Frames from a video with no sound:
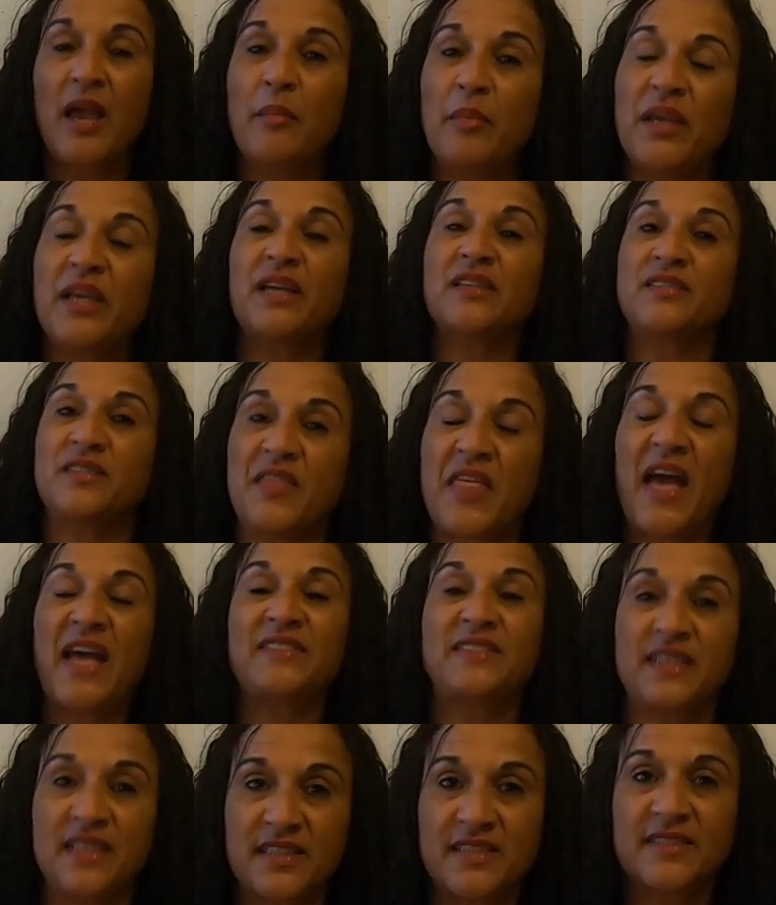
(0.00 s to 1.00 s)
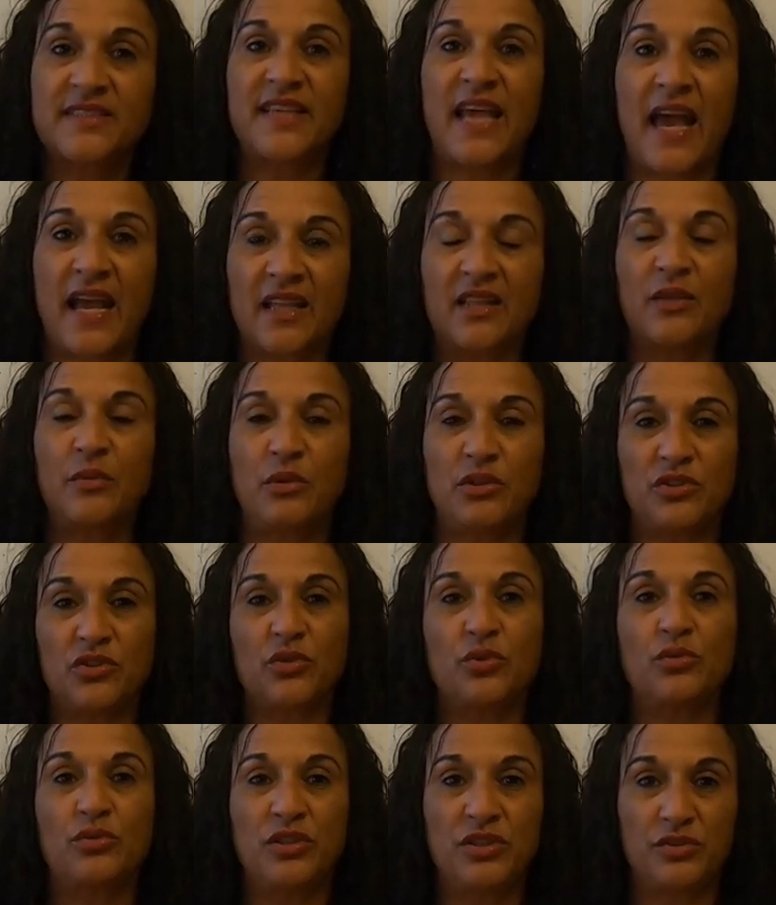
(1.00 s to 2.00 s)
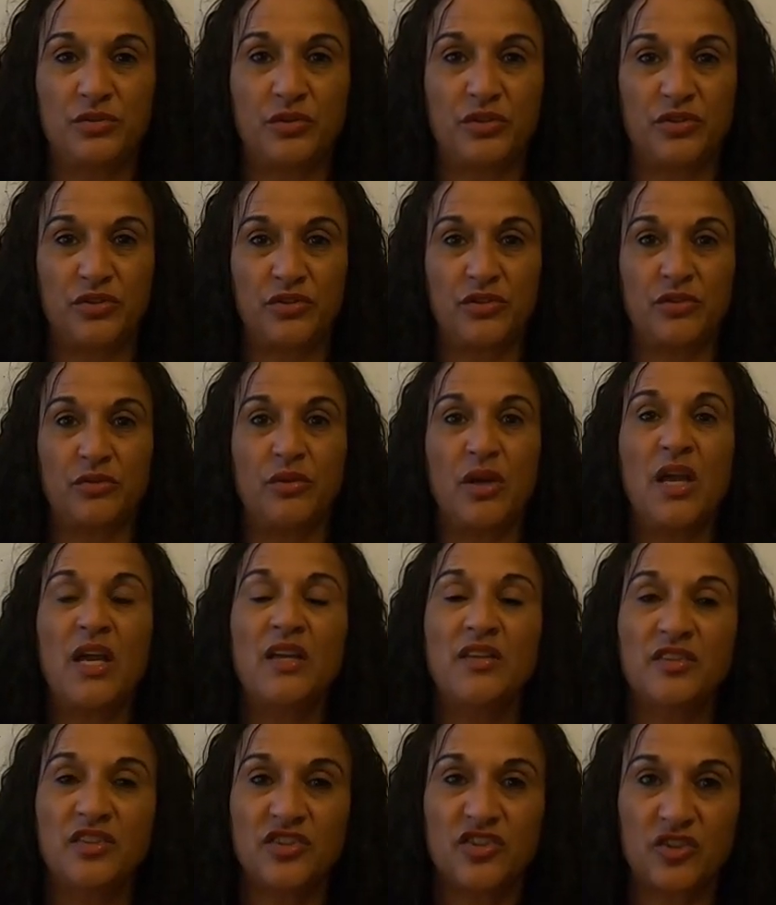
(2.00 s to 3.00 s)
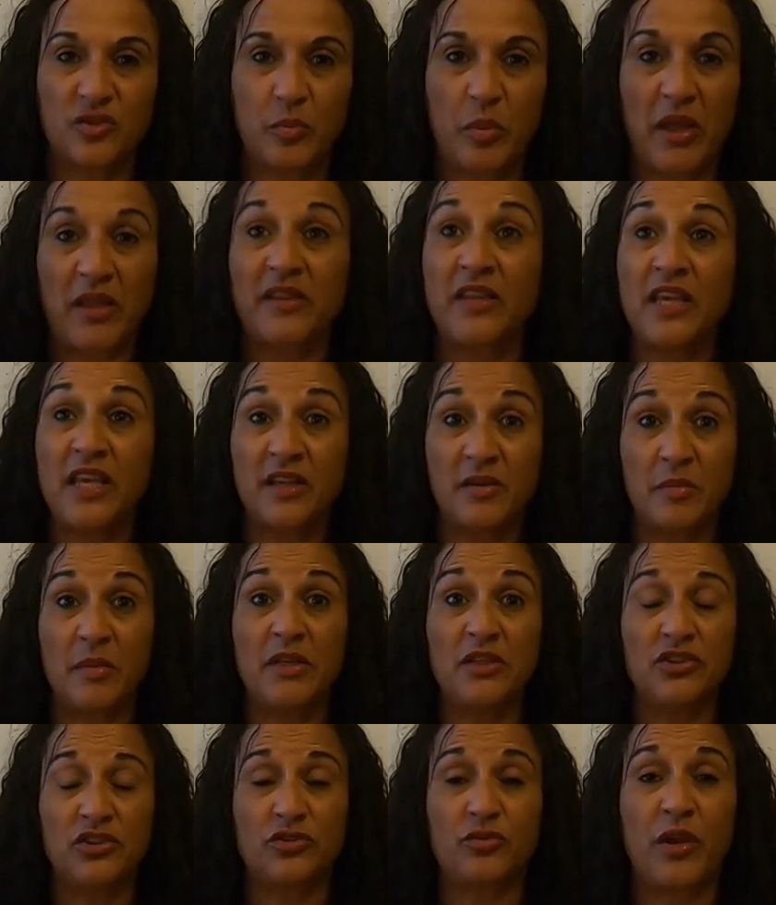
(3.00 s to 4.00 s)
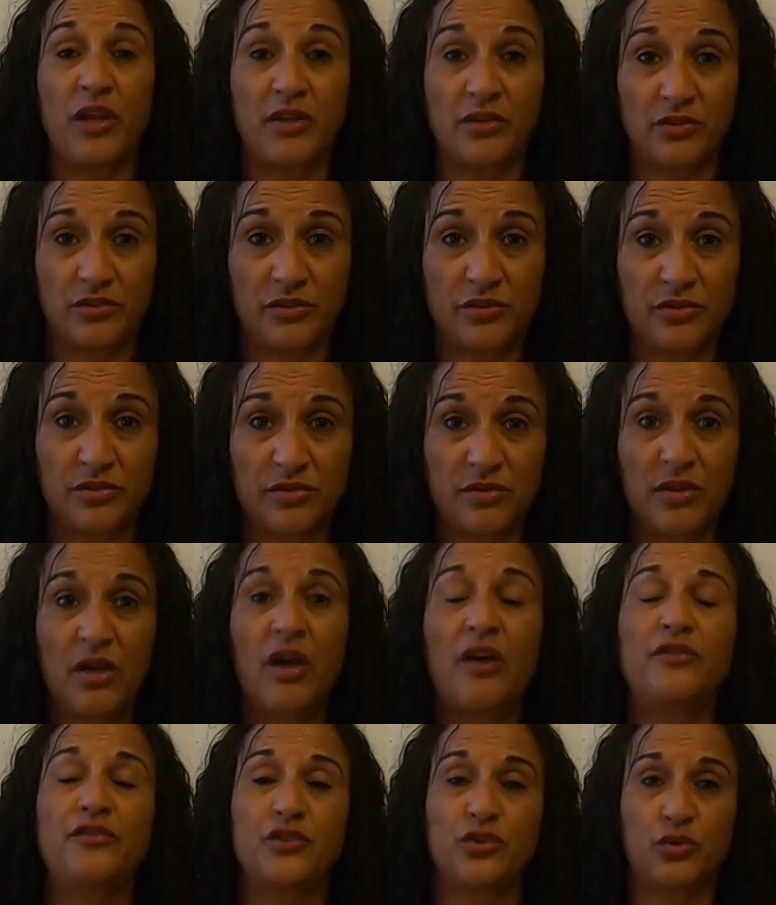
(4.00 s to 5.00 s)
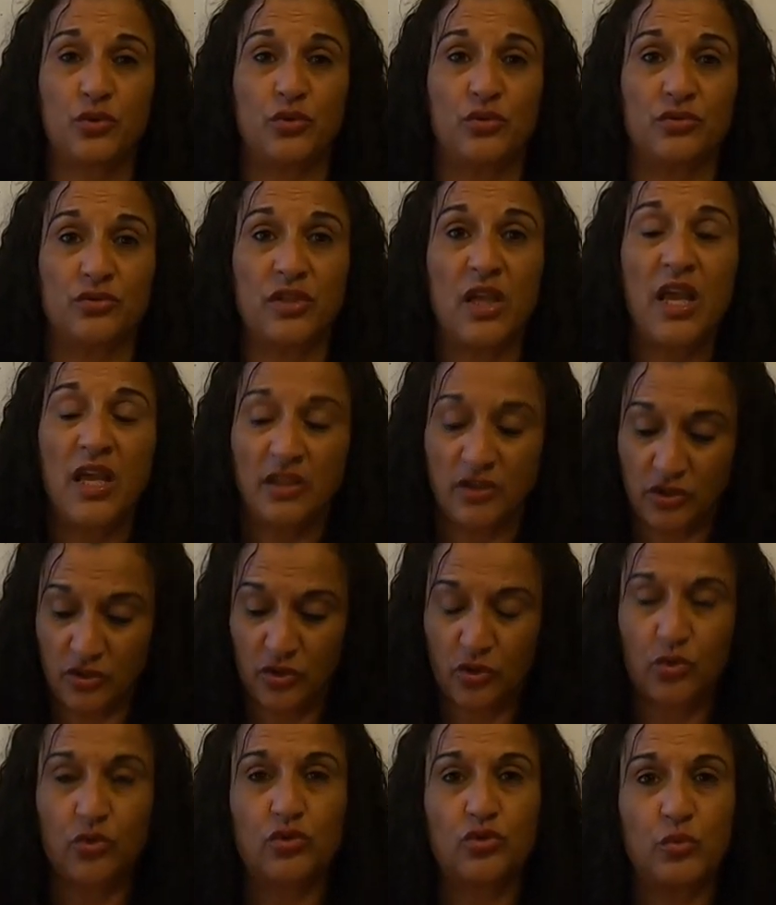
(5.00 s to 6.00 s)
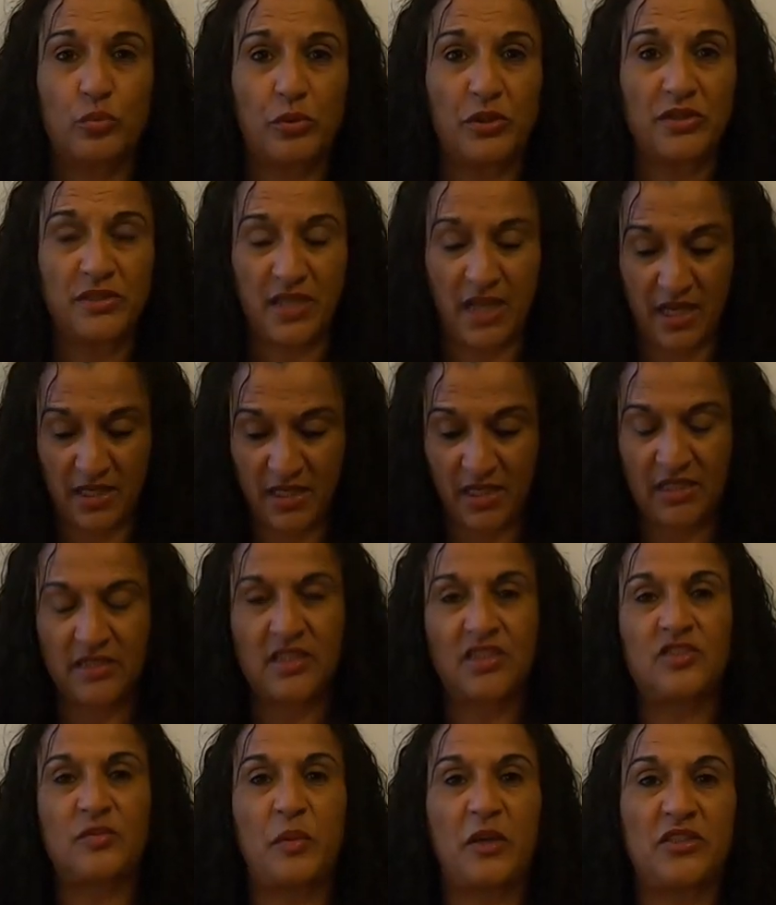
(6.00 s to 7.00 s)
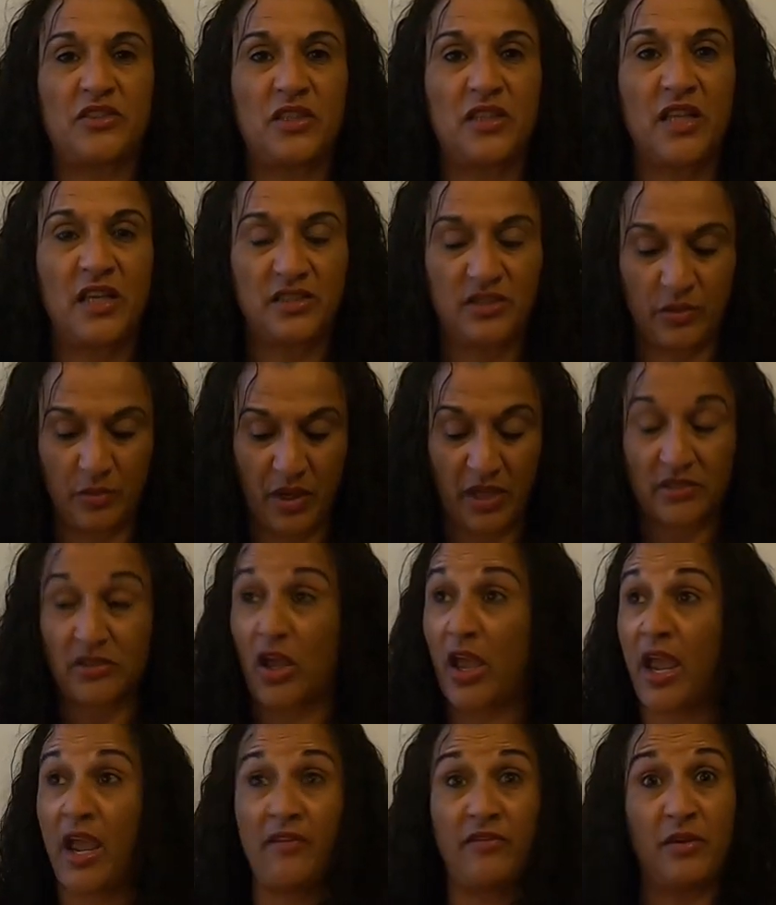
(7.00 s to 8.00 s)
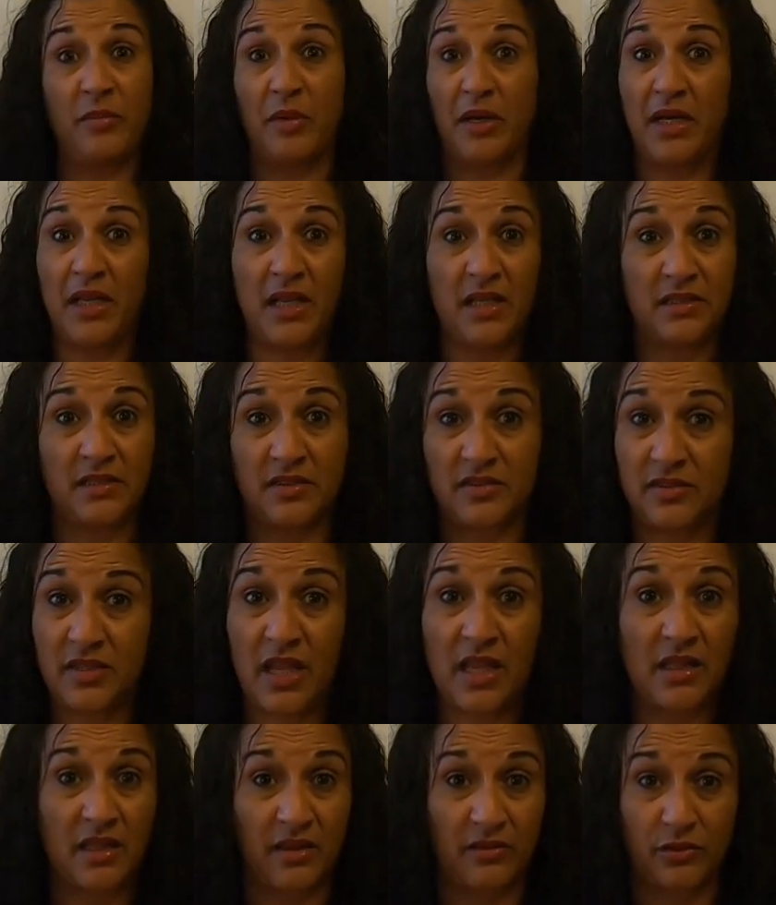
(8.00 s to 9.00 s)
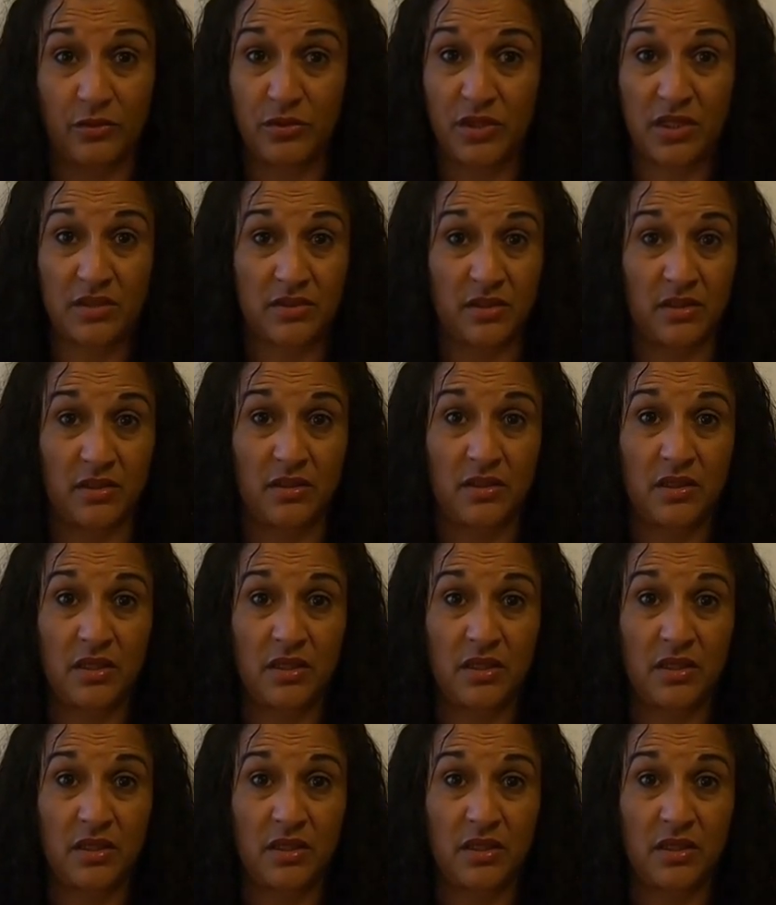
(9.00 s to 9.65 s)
Because that's exactly what school districts do. The administrators of schools, the school superintendent, the special ed director, everybody at the state level does it.